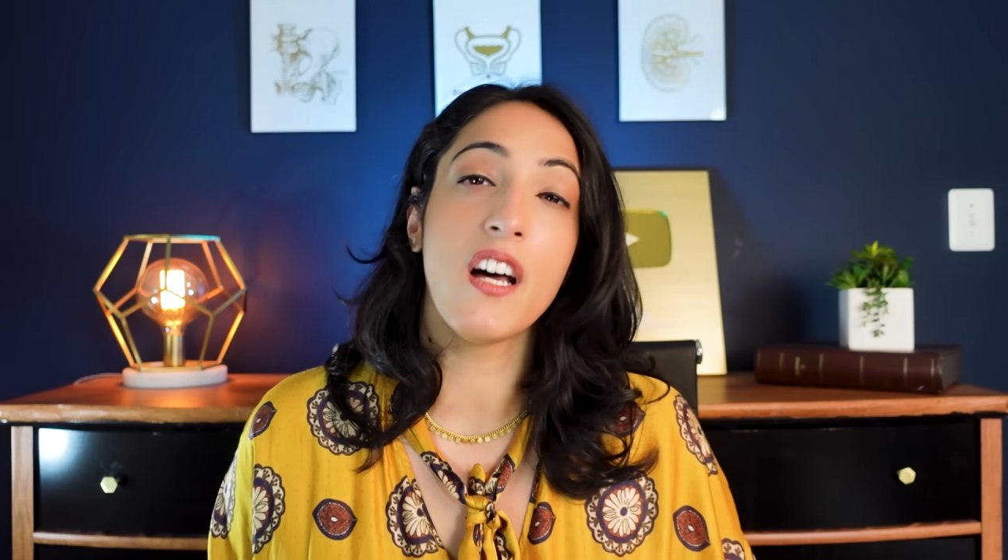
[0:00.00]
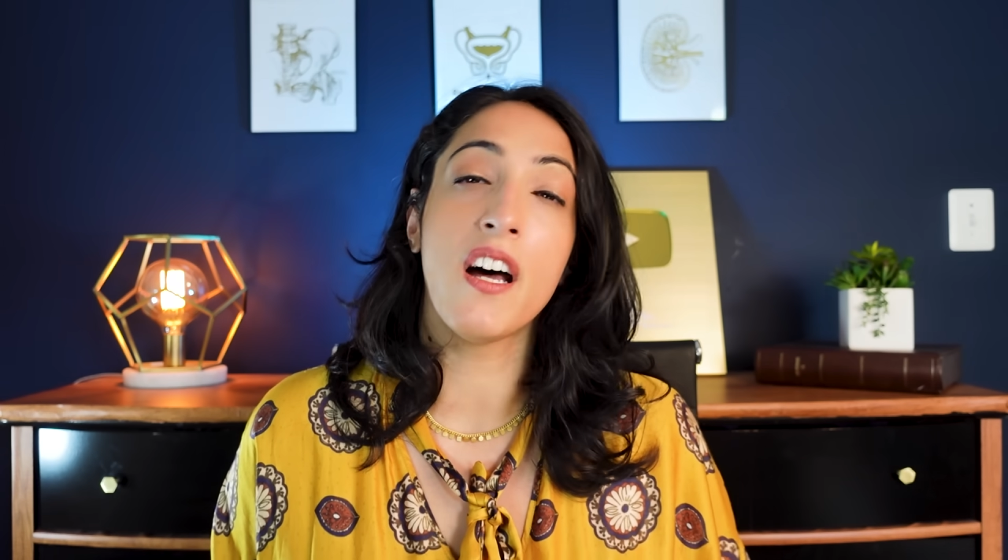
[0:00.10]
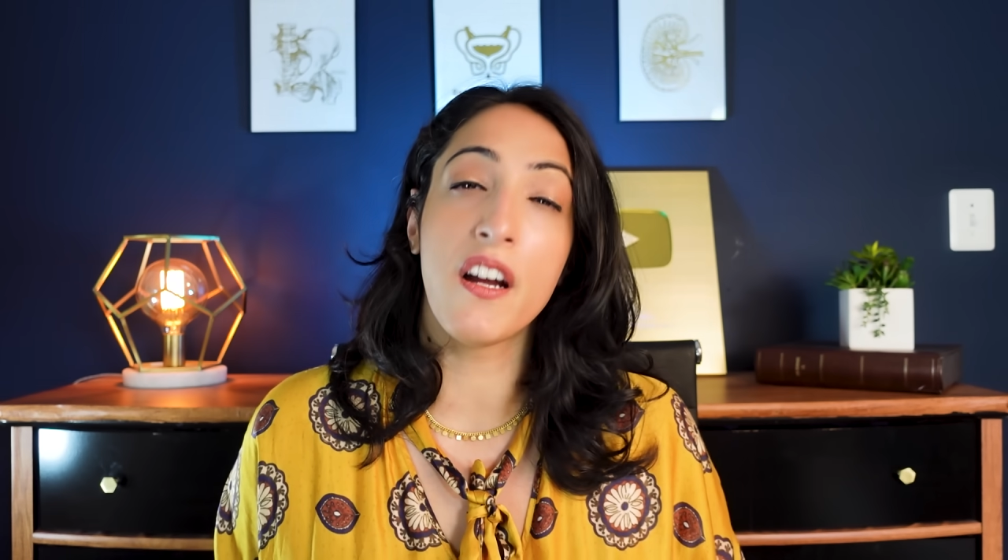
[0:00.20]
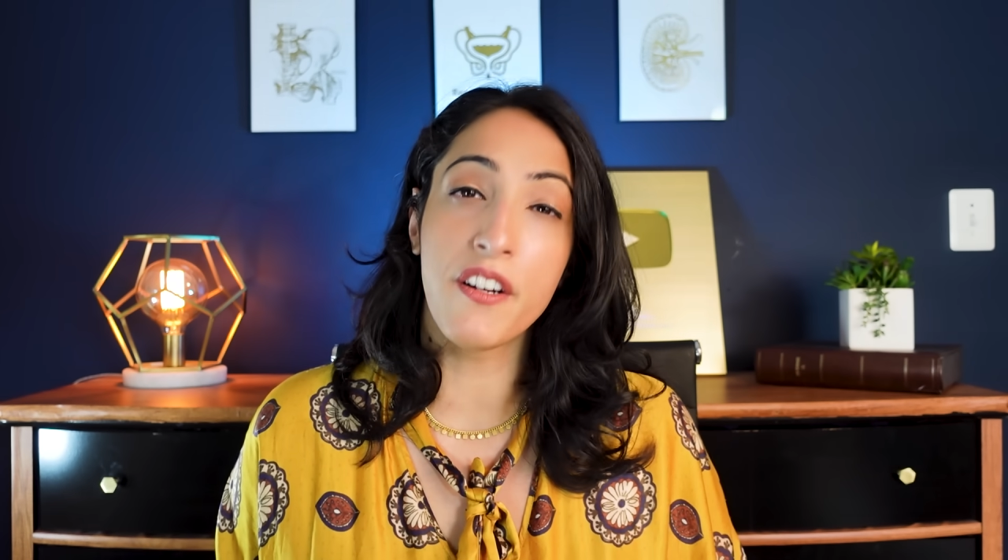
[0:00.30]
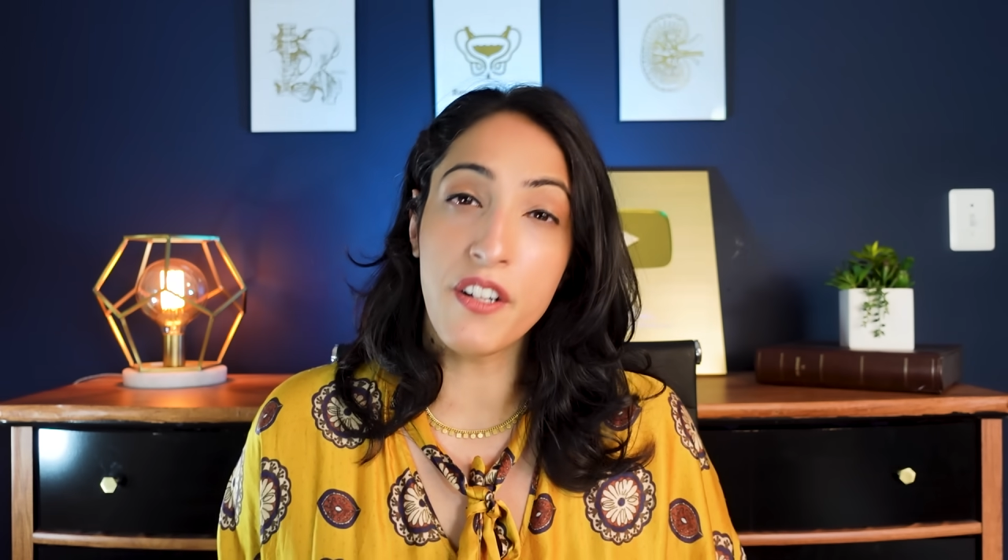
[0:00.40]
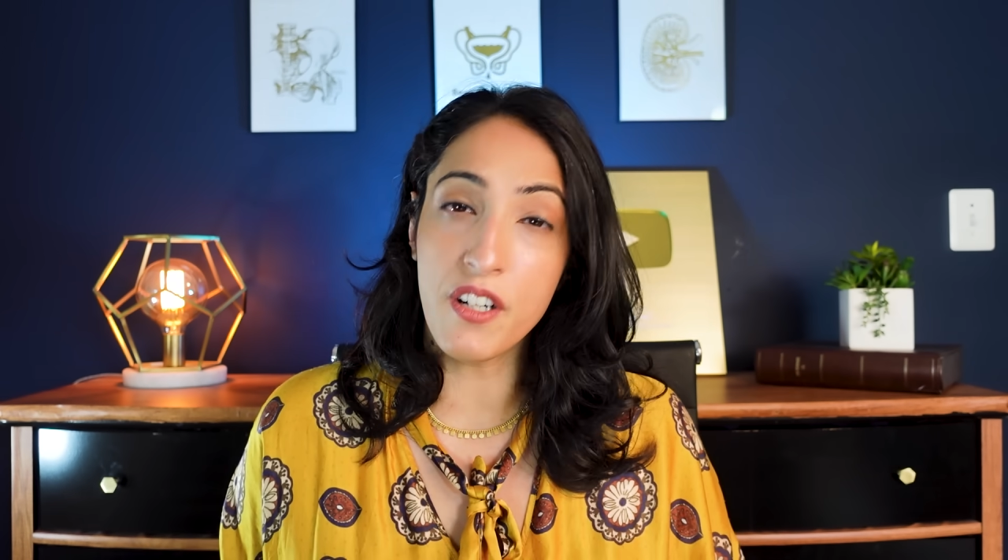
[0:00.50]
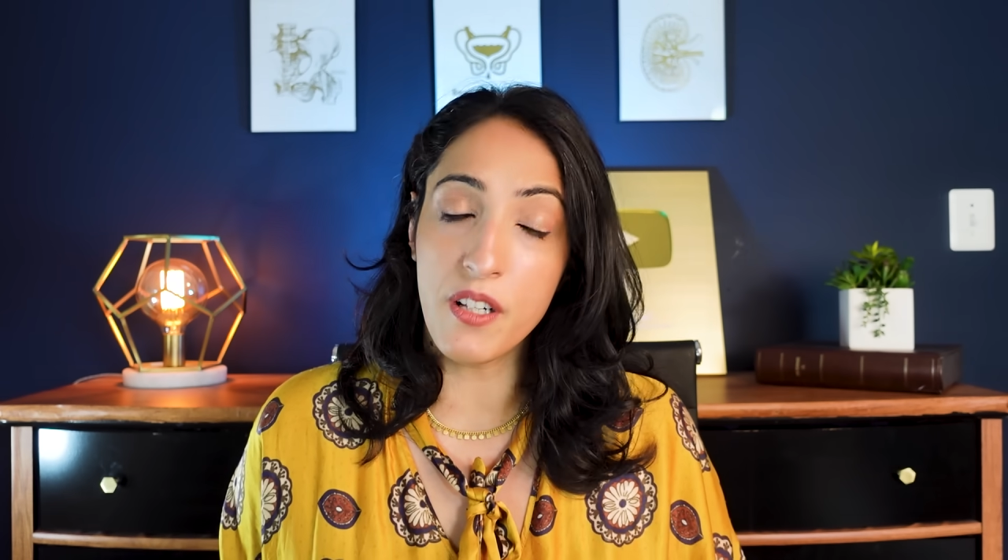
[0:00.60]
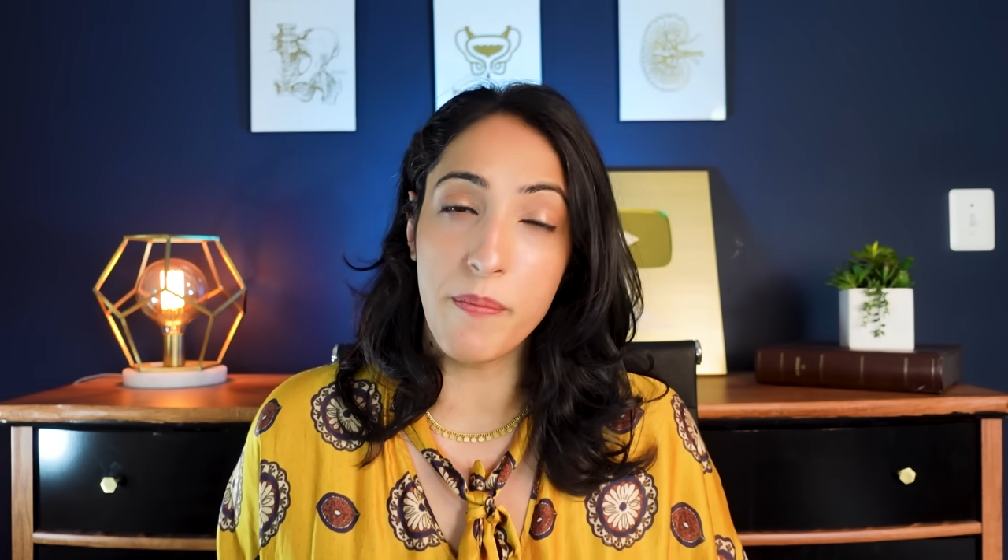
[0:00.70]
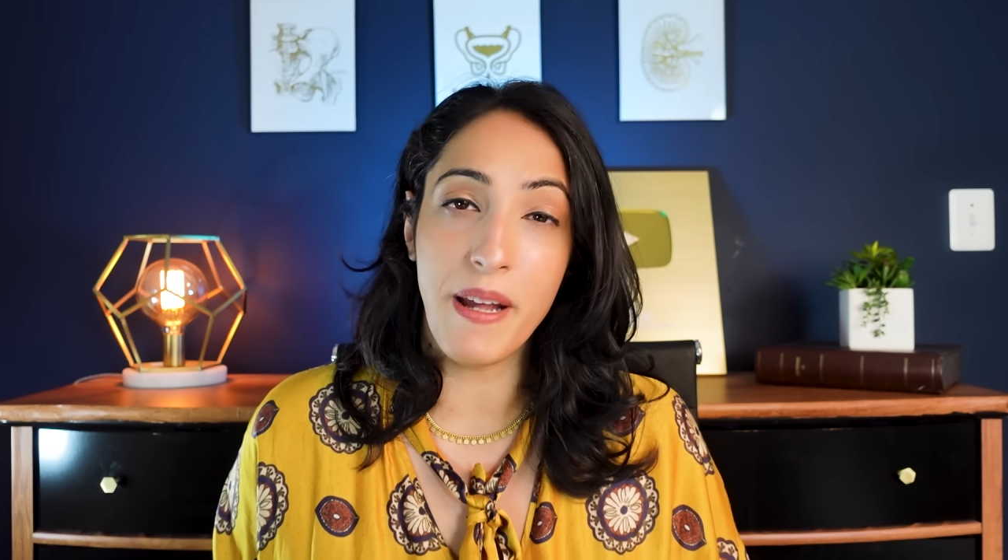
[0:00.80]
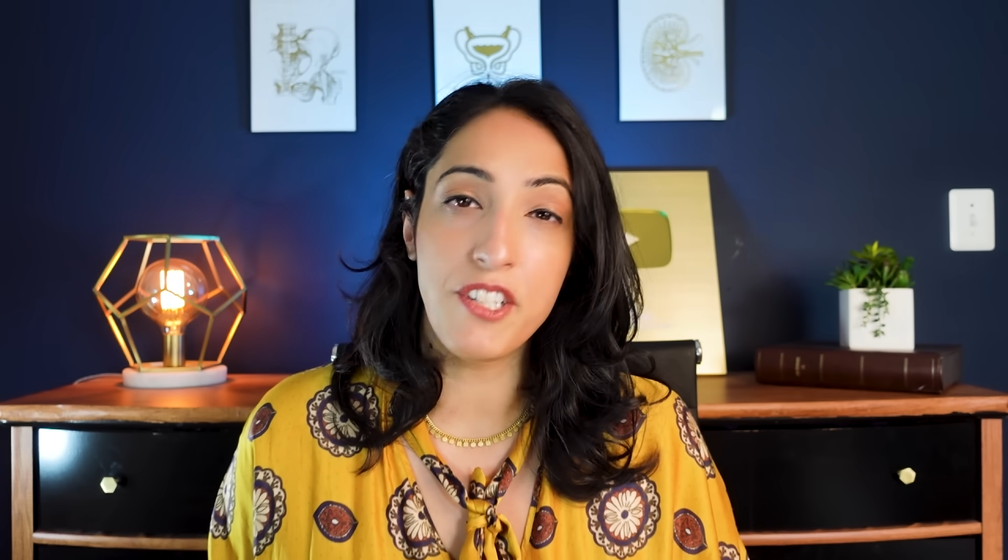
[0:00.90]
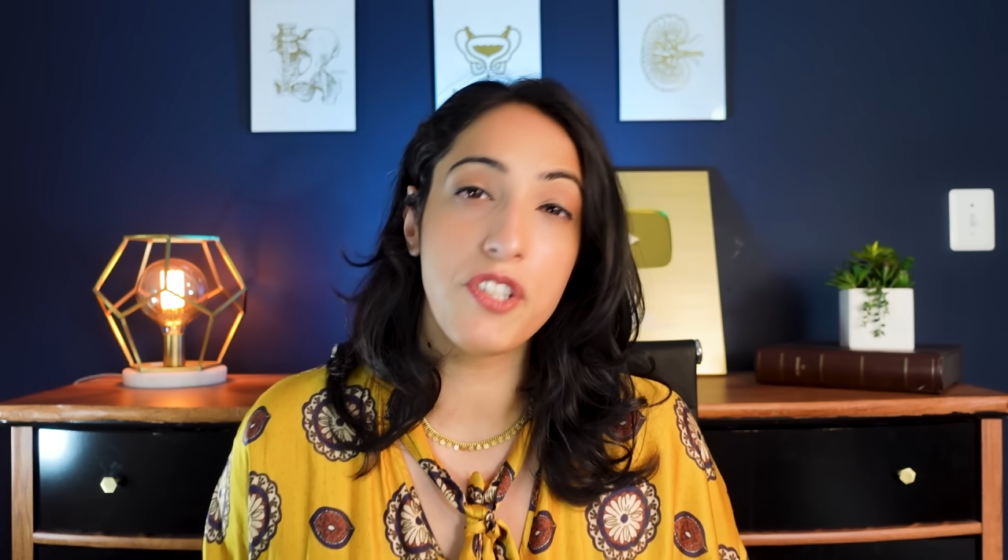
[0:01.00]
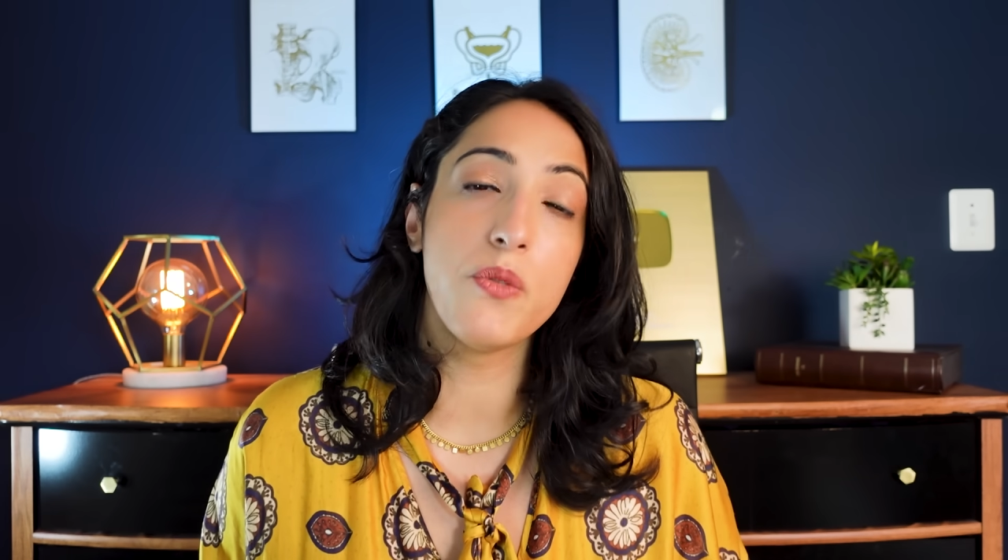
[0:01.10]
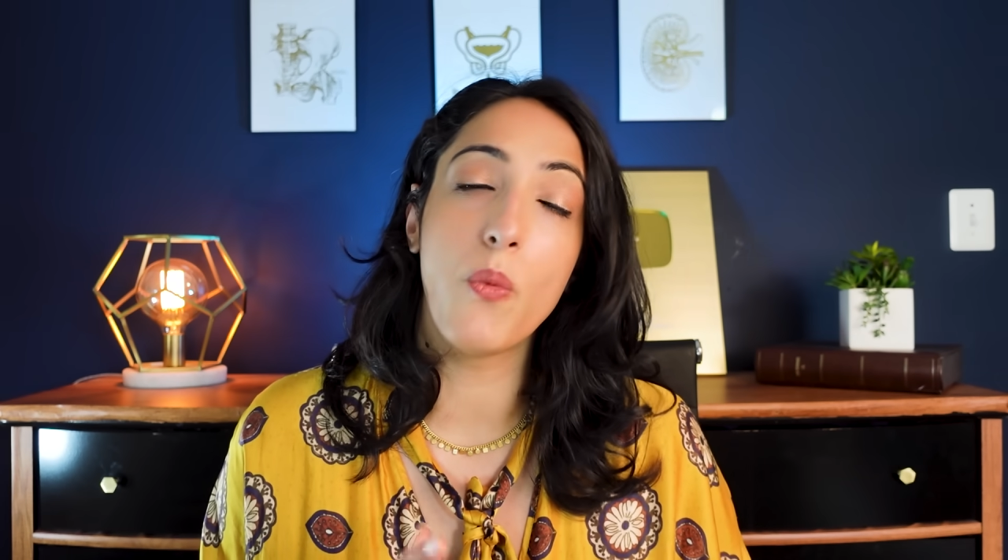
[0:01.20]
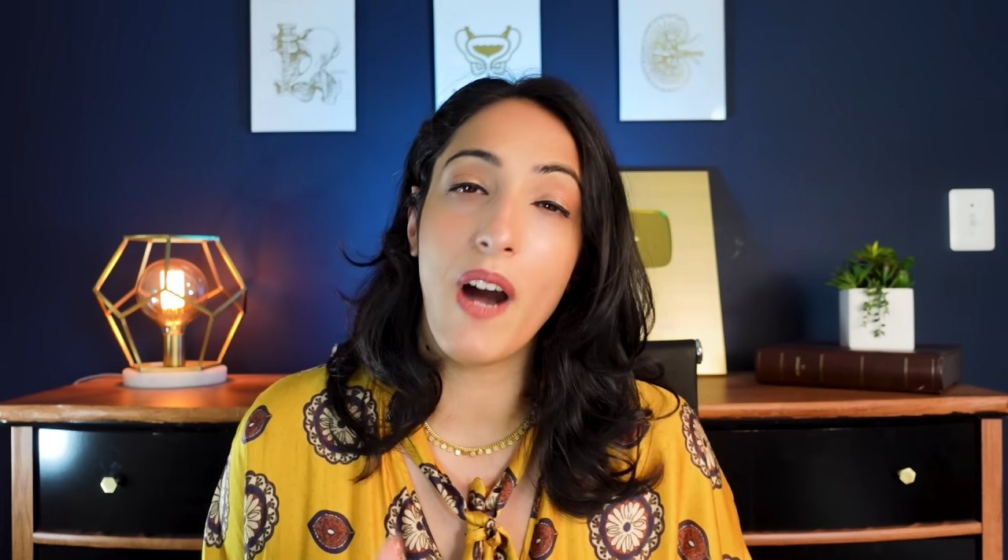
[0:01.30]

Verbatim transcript: article mentioned